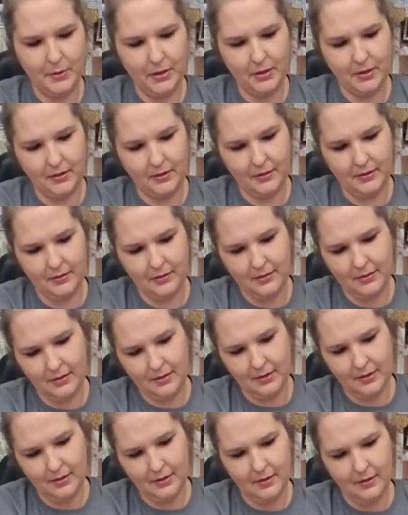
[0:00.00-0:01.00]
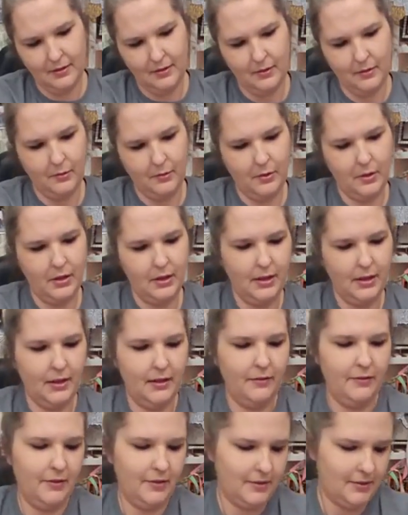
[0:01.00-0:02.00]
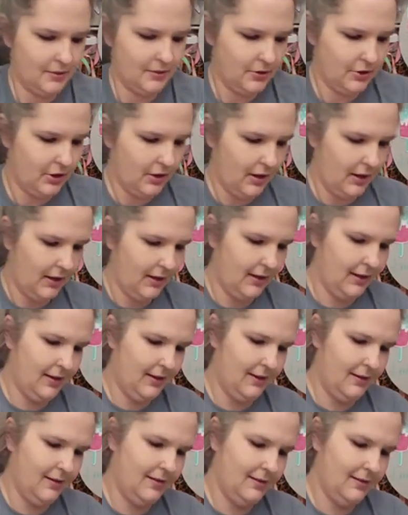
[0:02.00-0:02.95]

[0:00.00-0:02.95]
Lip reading: but we're gonna give this a try